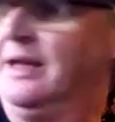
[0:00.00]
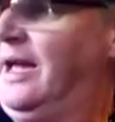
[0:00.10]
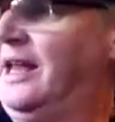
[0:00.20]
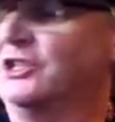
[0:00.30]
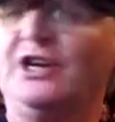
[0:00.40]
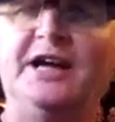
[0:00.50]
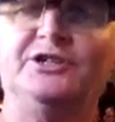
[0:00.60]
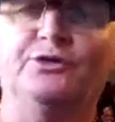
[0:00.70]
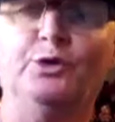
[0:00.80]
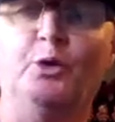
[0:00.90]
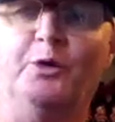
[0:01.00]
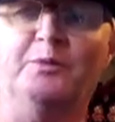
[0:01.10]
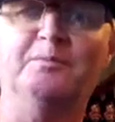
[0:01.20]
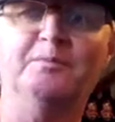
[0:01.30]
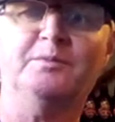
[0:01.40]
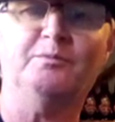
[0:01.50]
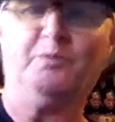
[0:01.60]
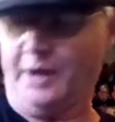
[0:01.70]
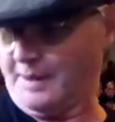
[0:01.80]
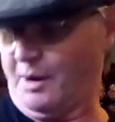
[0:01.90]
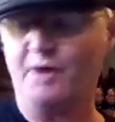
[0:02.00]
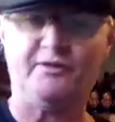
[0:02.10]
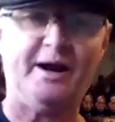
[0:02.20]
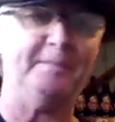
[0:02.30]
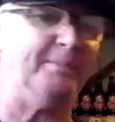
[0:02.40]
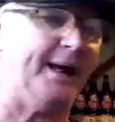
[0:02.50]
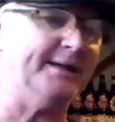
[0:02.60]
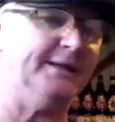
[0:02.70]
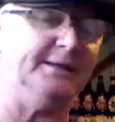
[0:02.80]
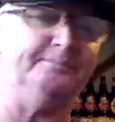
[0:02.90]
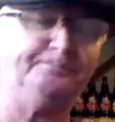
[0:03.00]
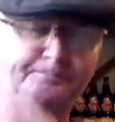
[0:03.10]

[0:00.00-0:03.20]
had a change of thought and came over and unplugged it. And